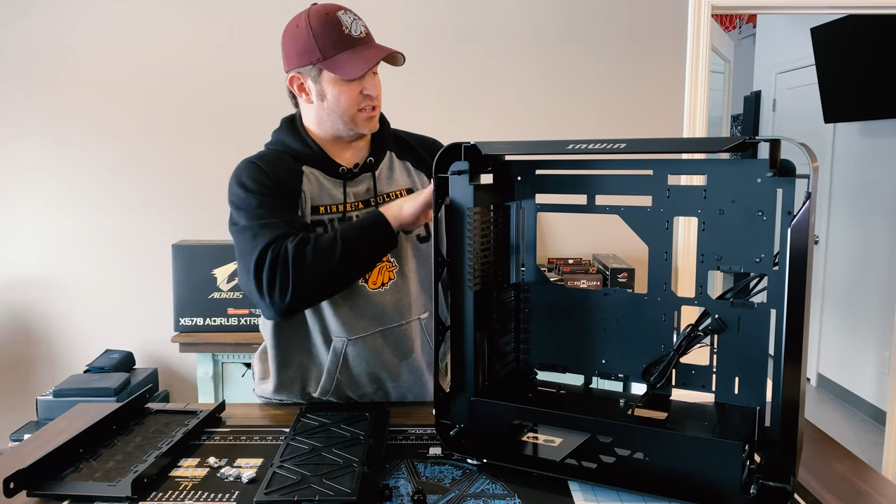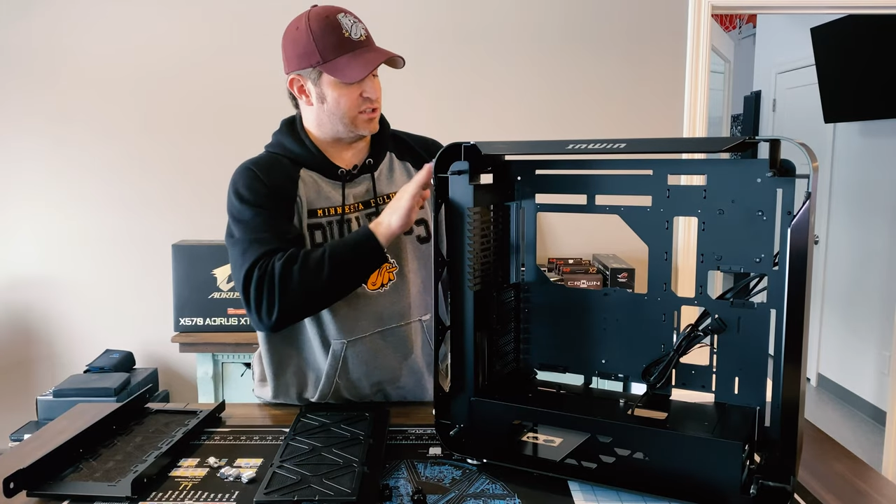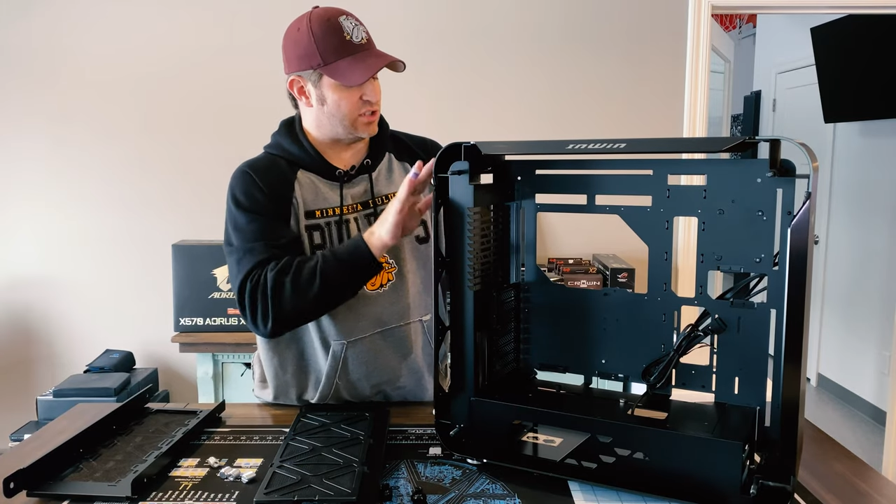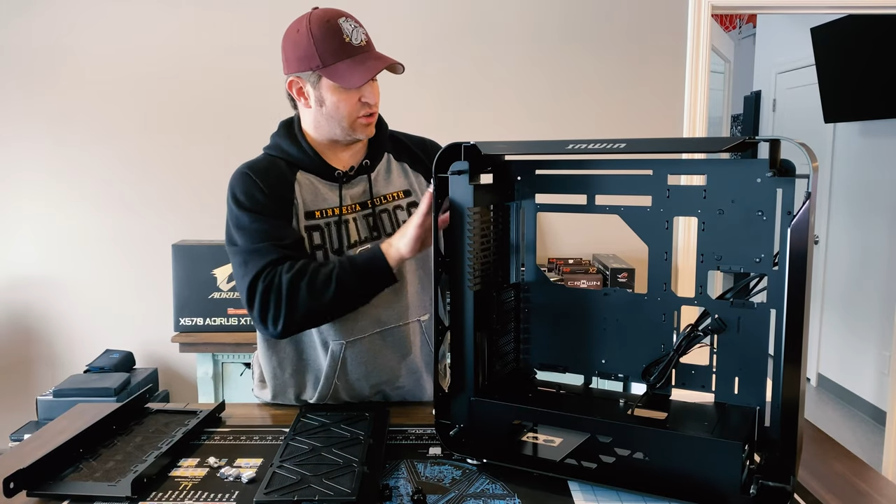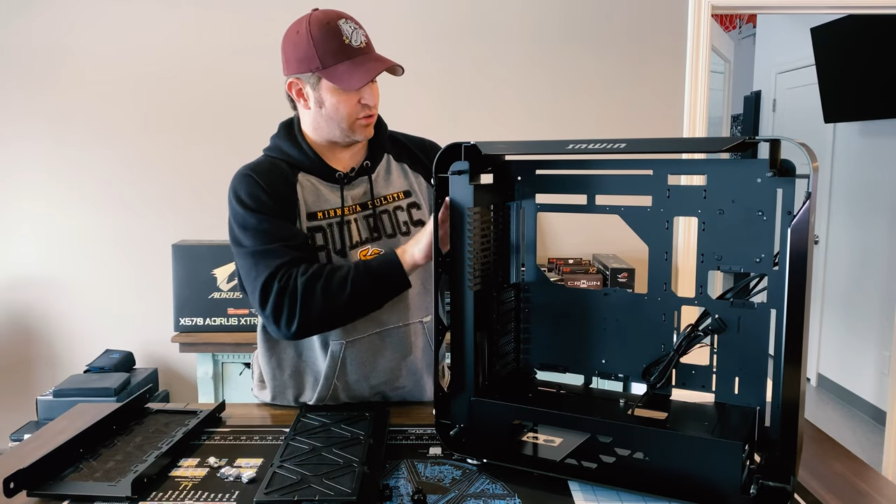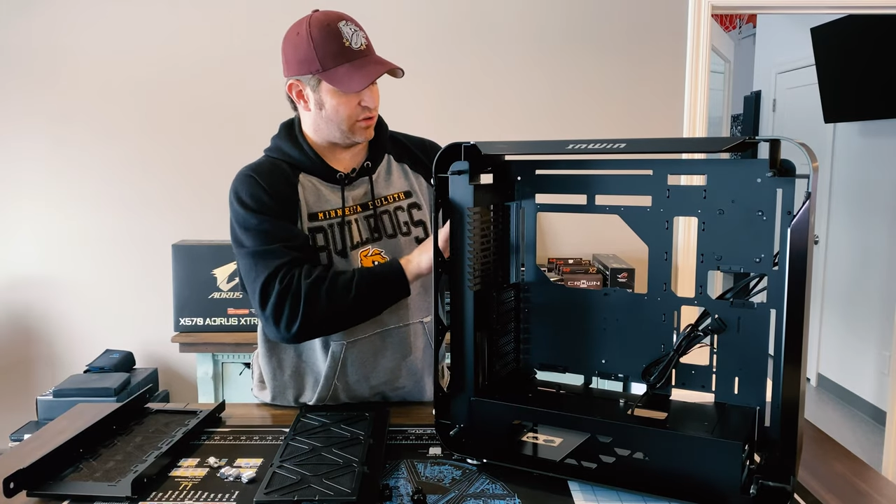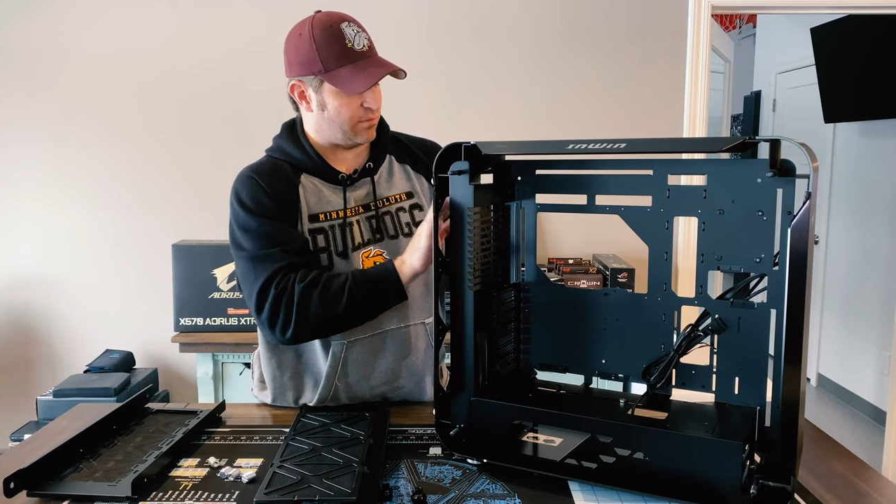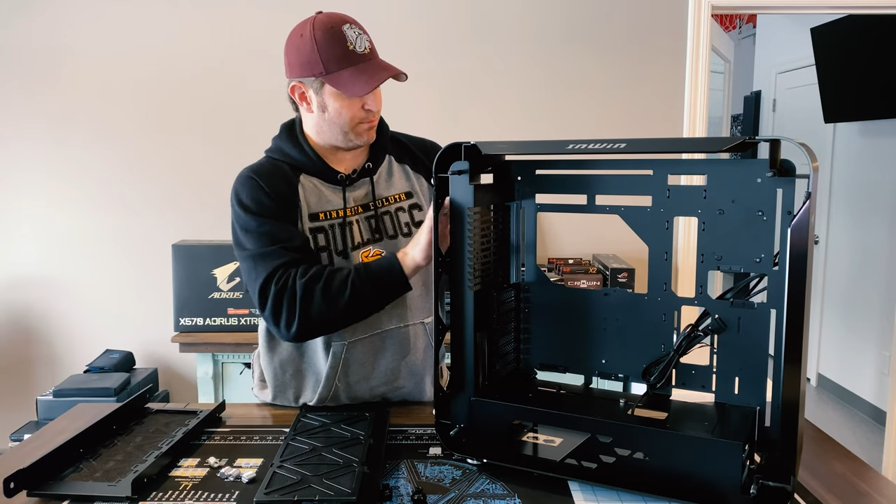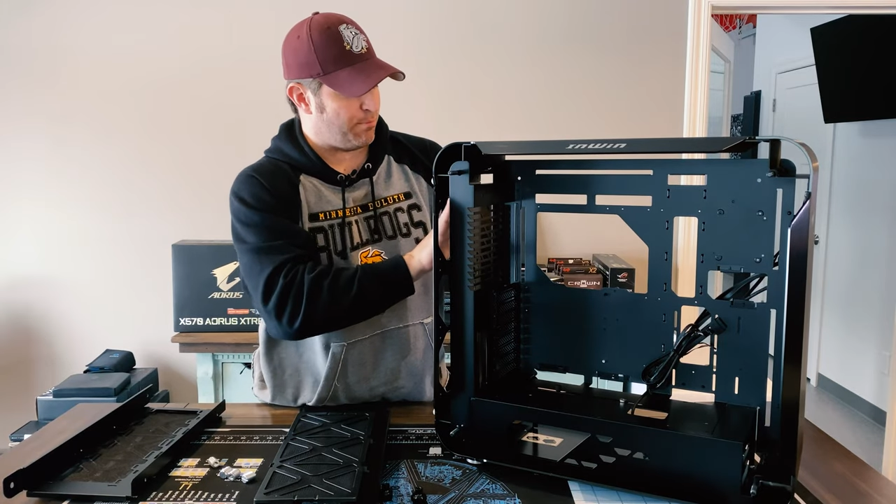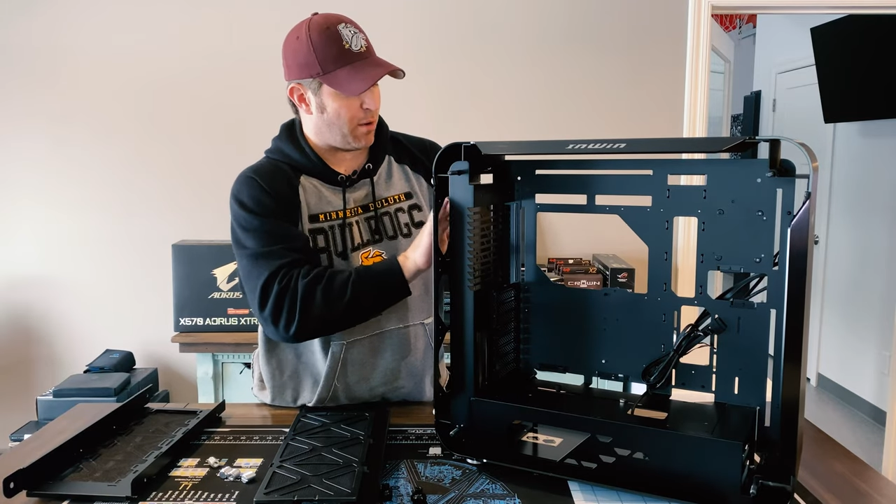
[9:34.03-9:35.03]
It
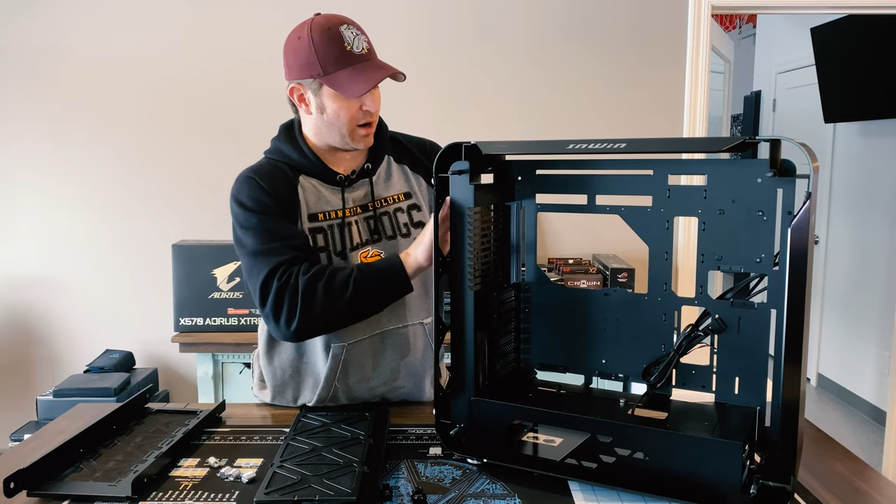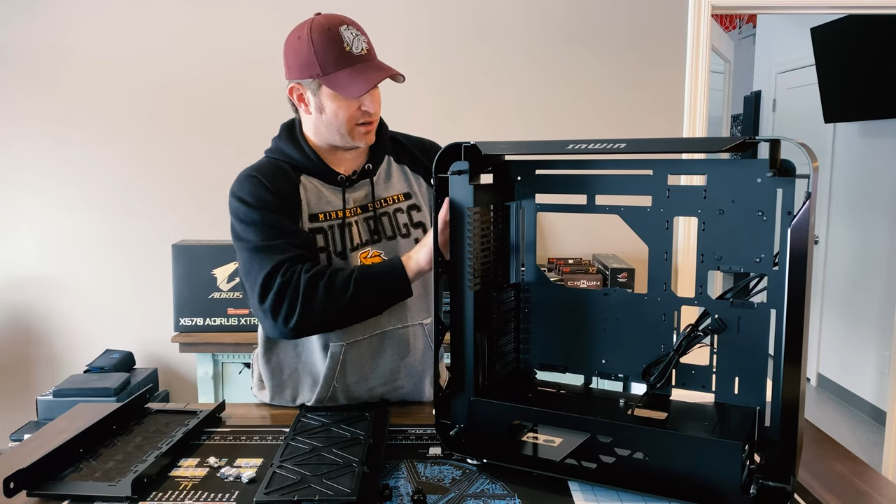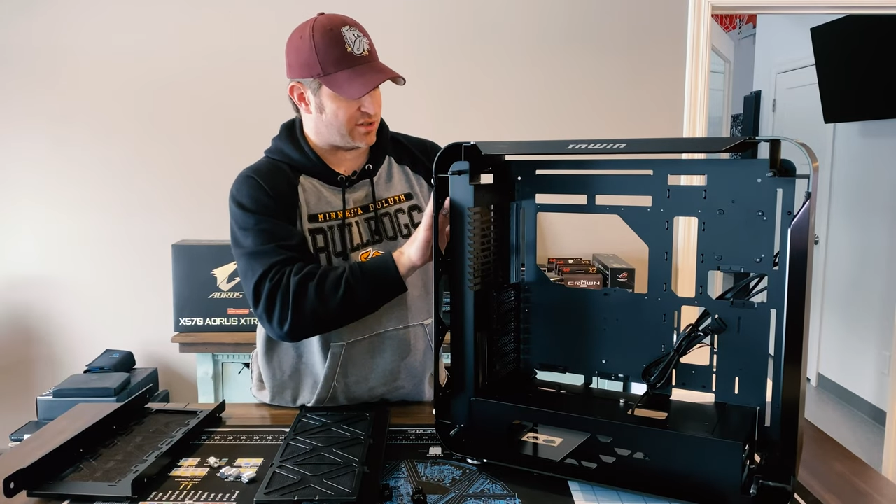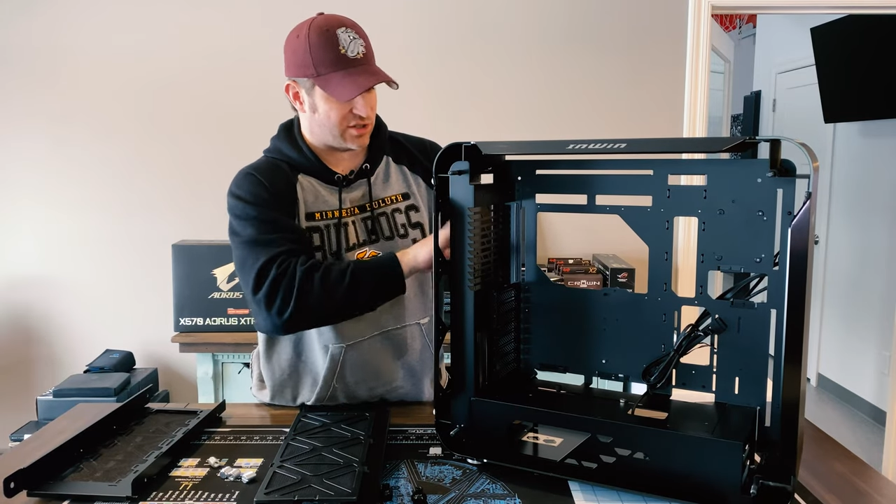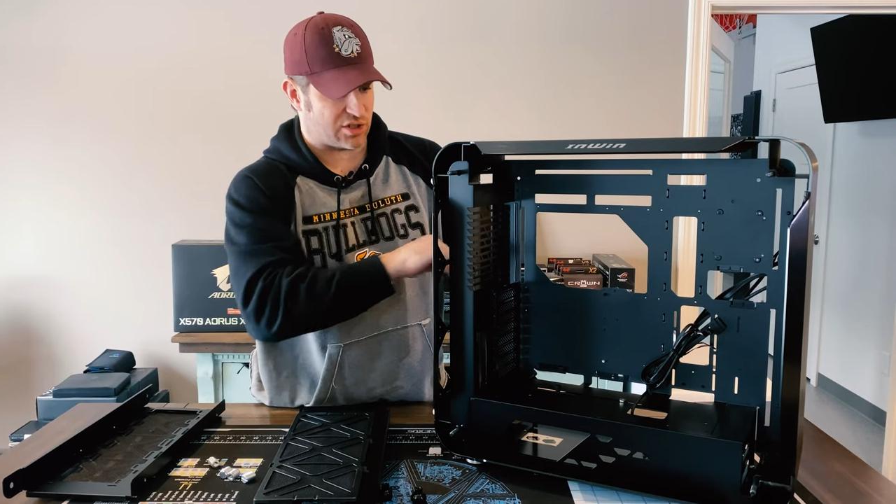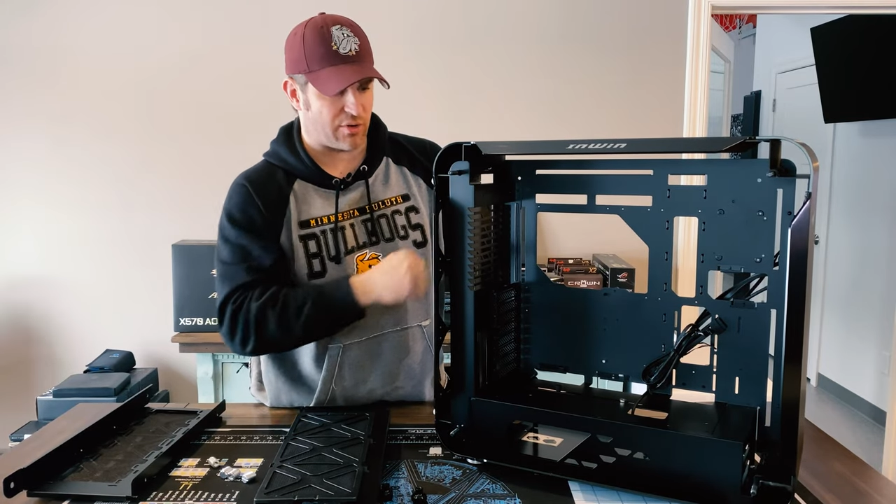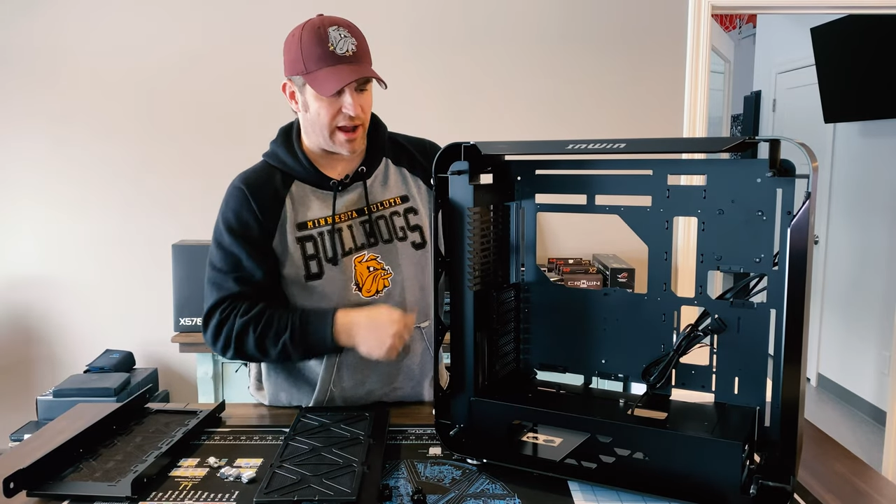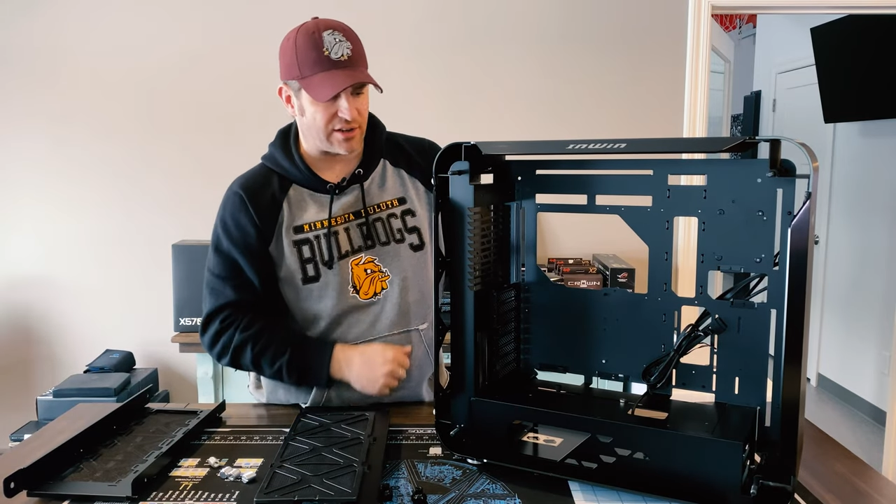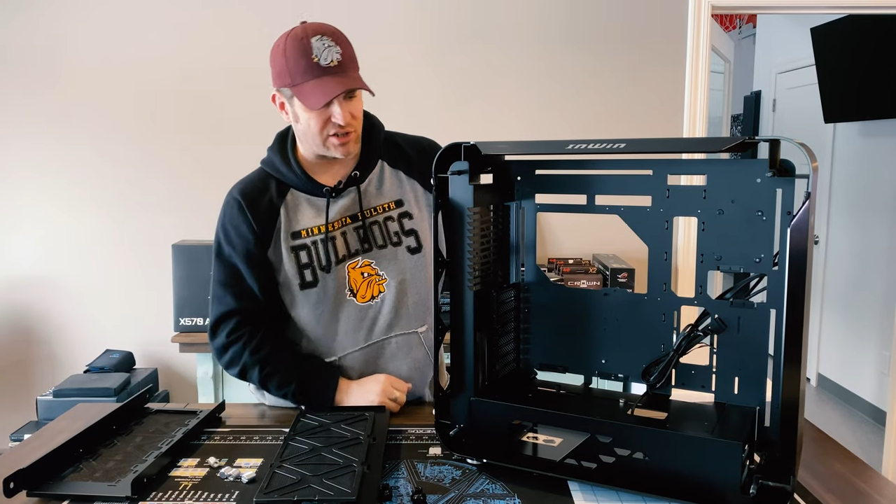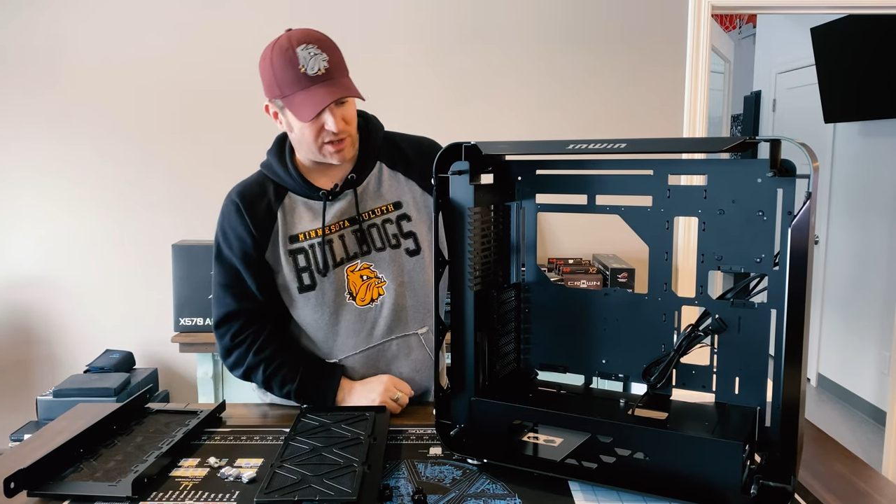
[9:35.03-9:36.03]
marks and
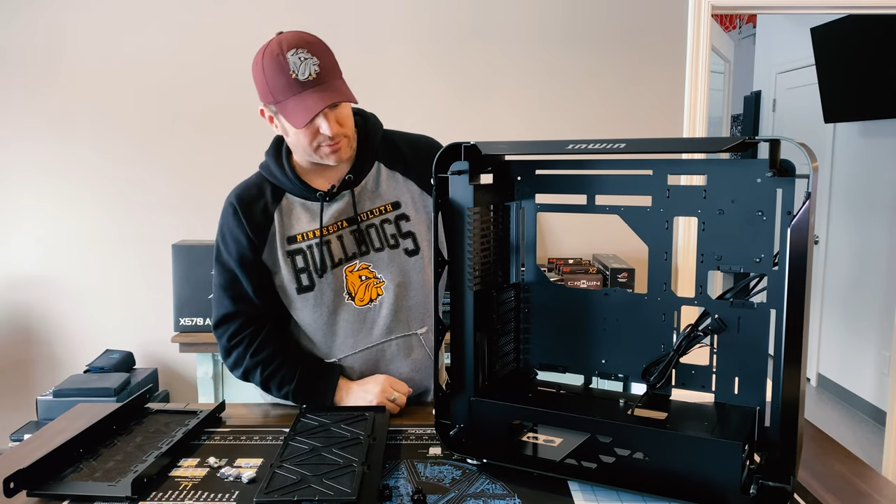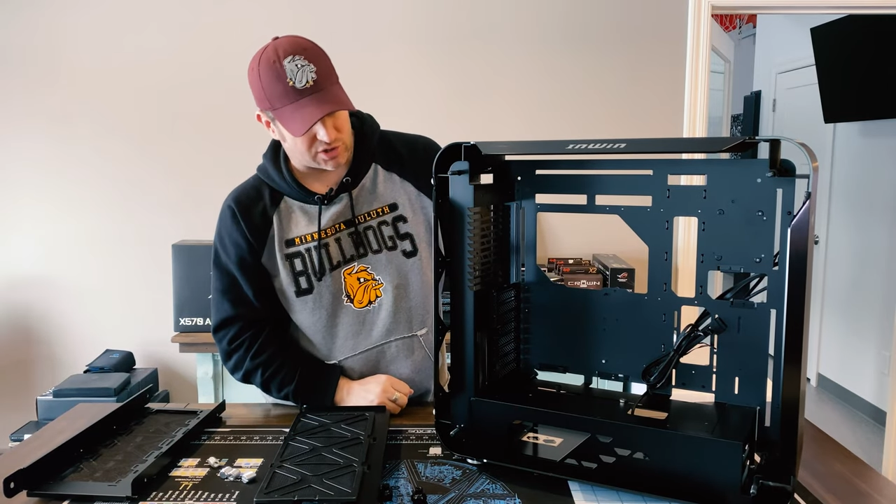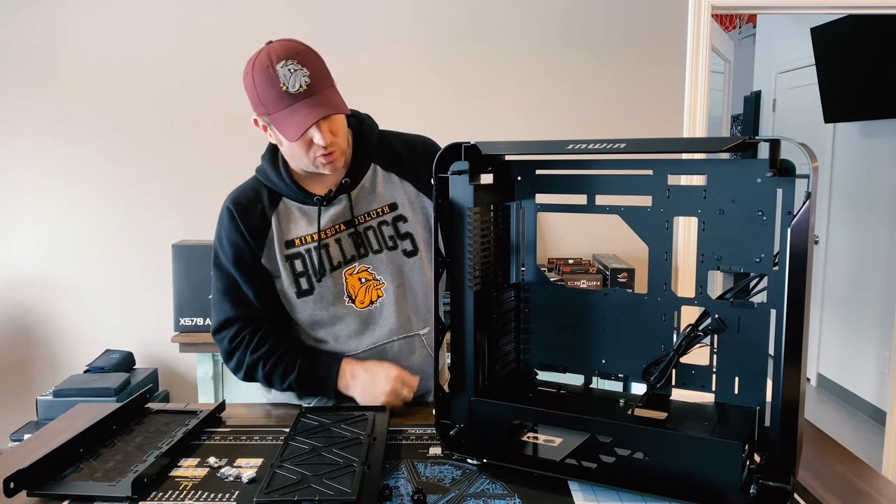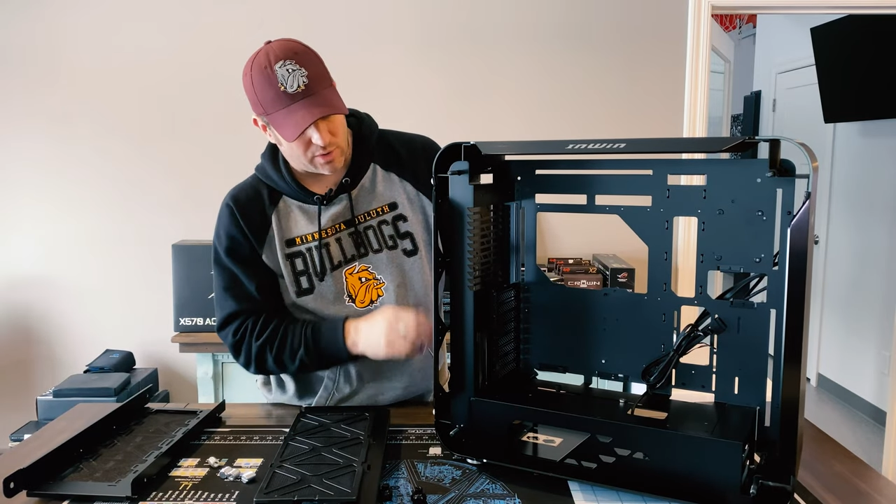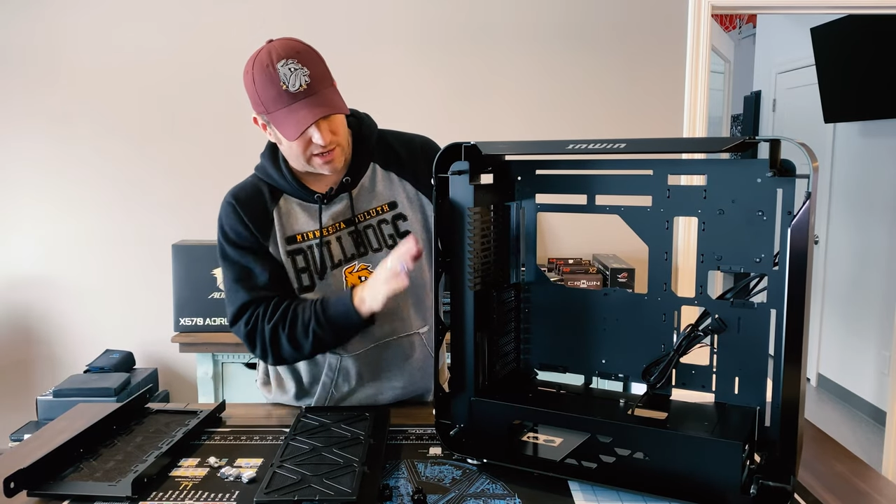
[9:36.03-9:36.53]
scratches up so